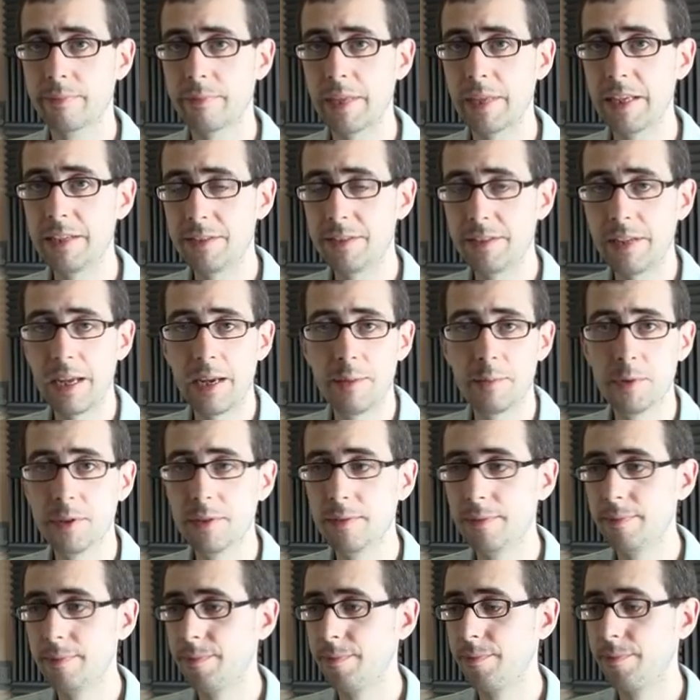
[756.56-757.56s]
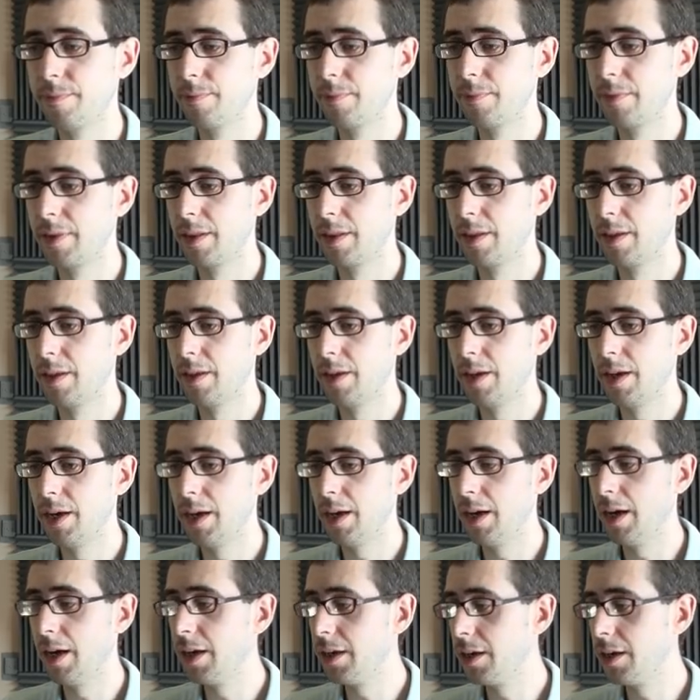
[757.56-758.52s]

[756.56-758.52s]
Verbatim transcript: It's stable. Uh,